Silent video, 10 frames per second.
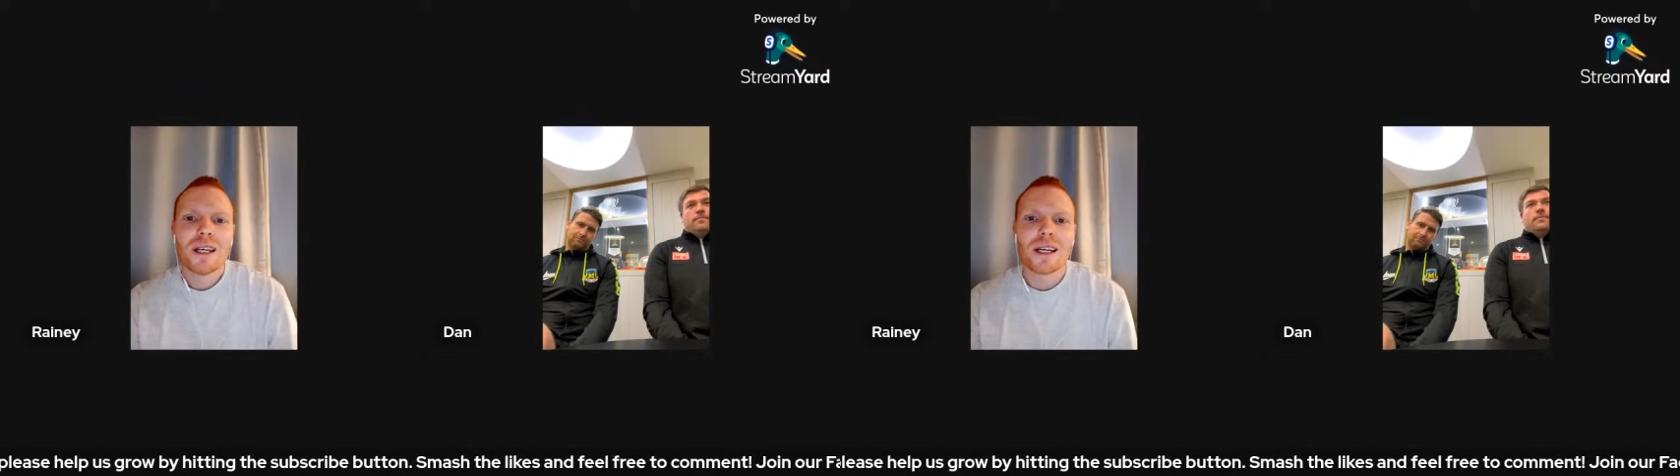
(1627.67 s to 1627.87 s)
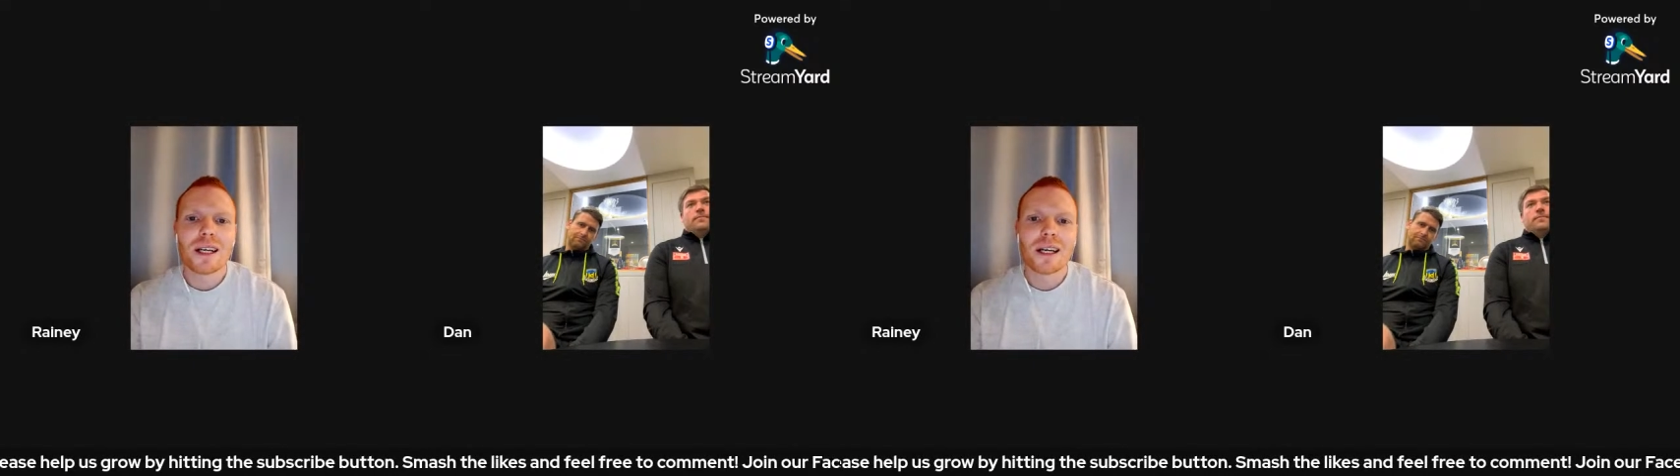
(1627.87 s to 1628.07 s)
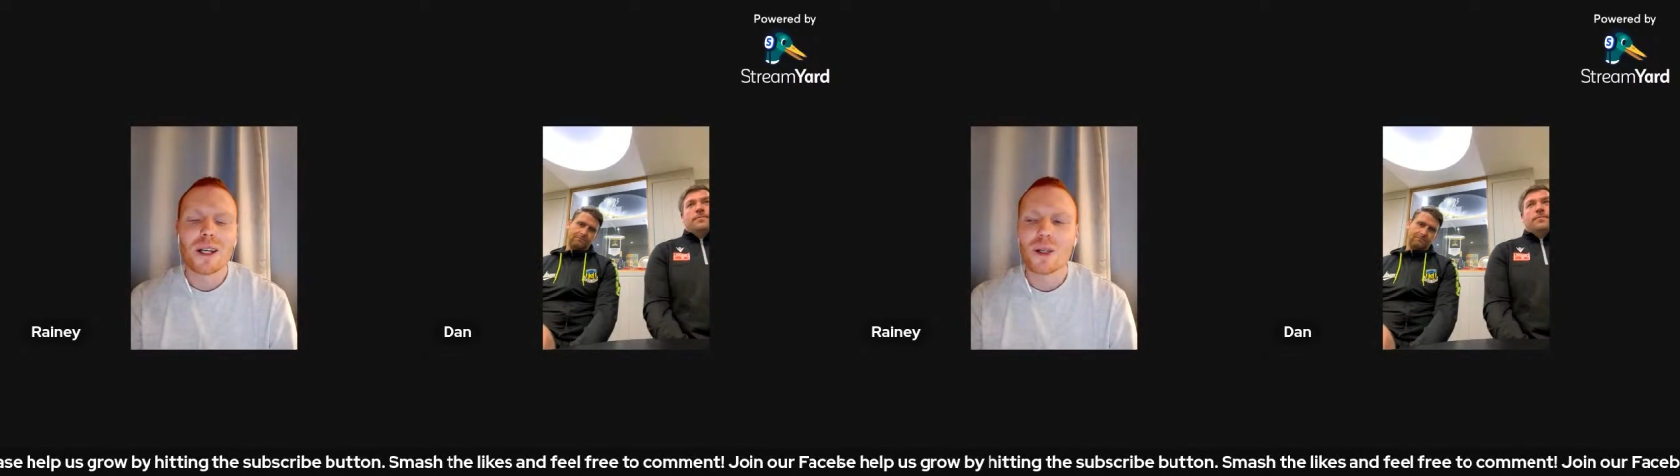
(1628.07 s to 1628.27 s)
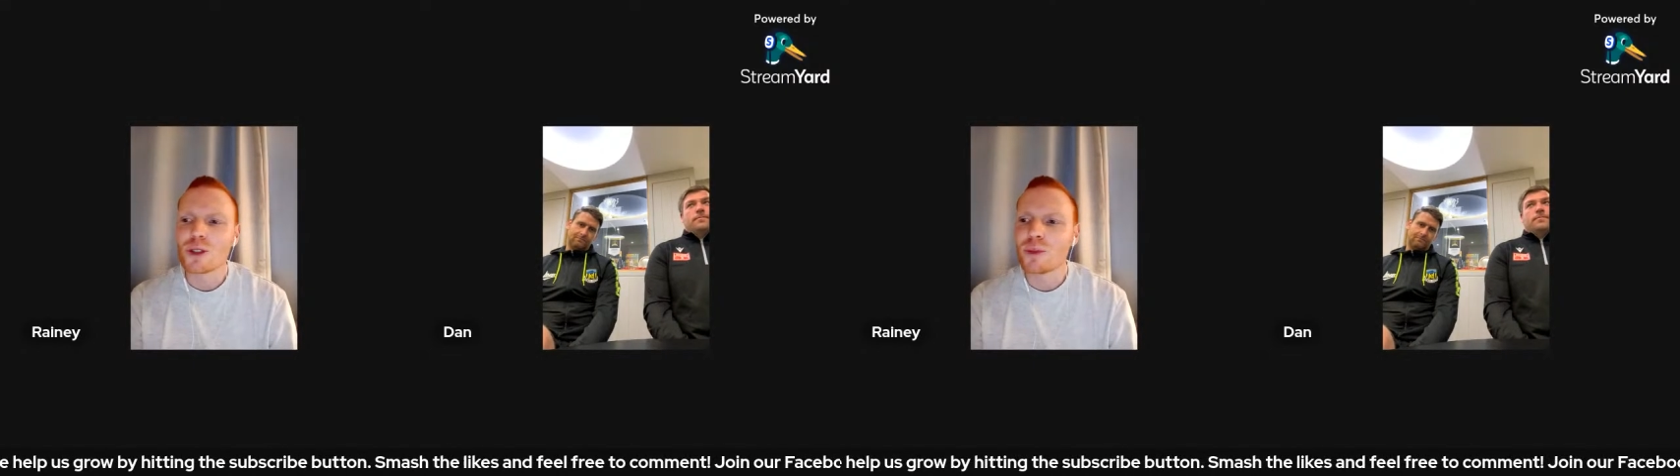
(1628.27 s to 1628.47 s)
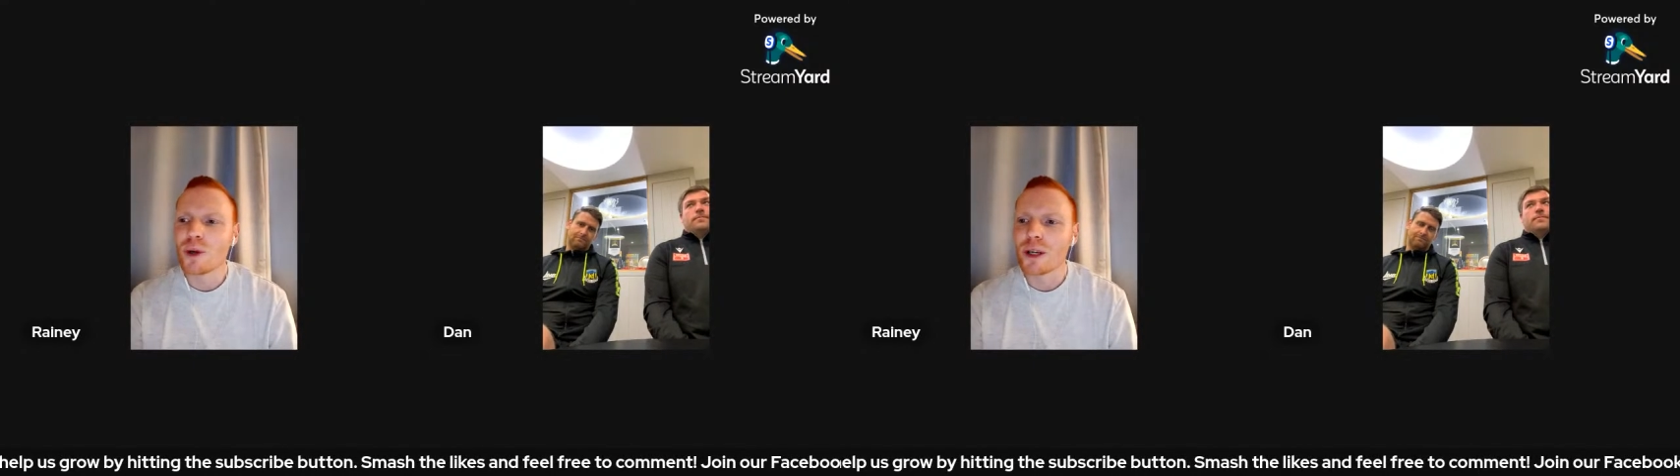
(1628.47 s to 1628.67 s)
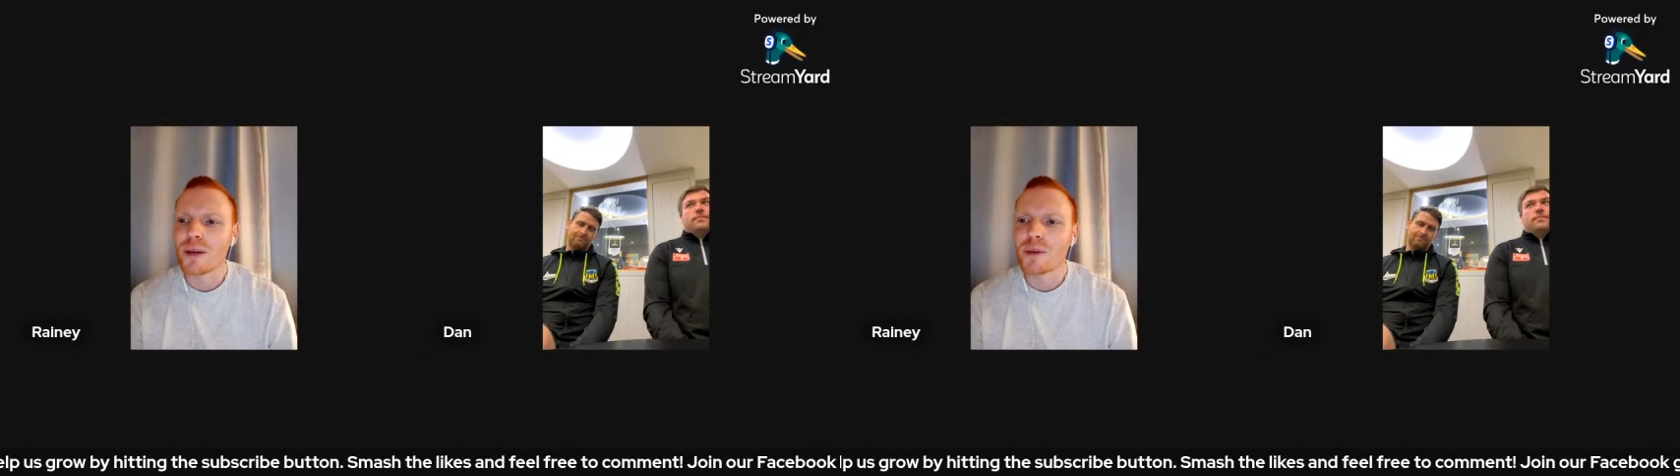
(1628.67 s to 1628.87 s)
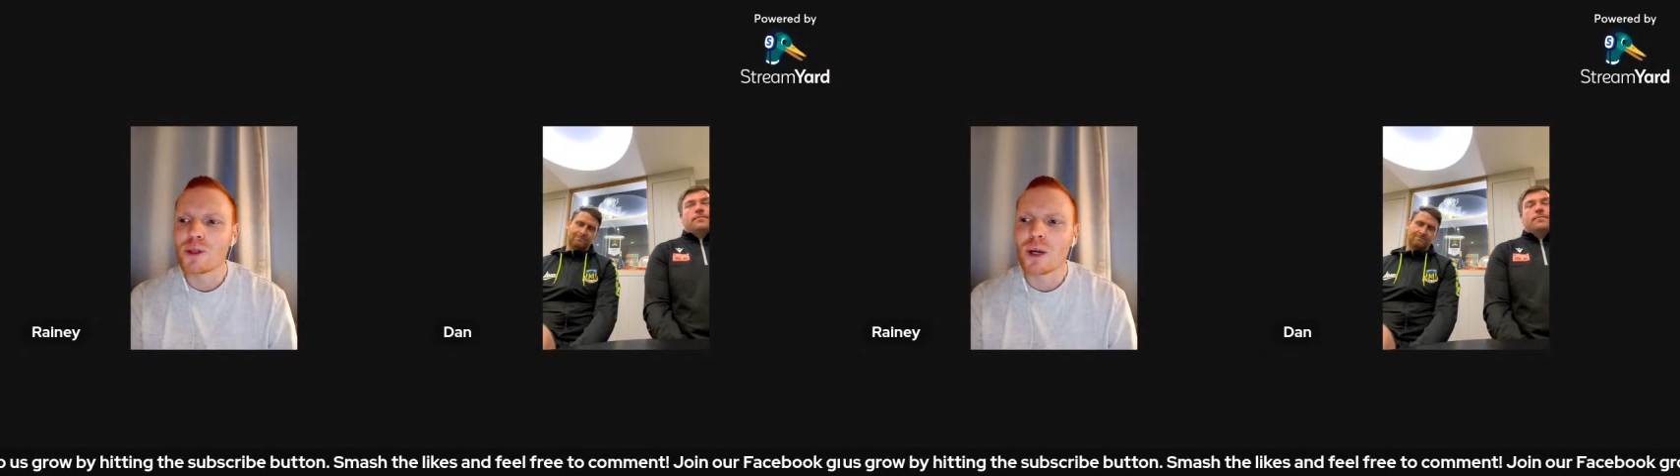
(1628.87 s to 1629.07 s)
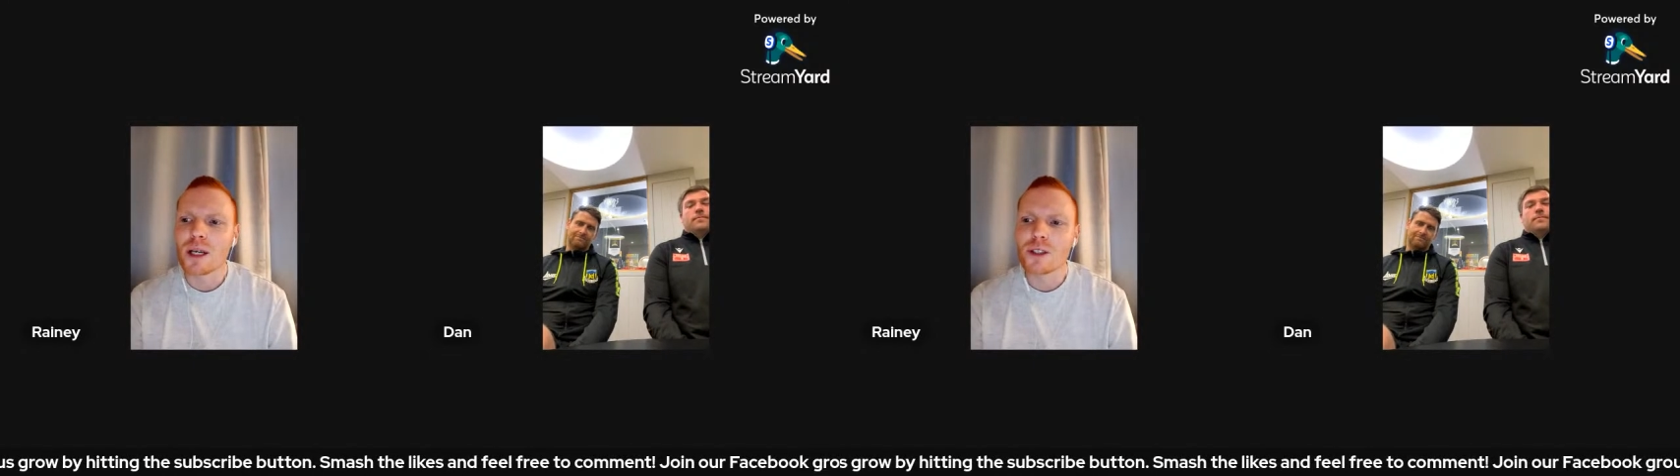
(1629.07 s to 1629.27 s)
who support Hebburn as well.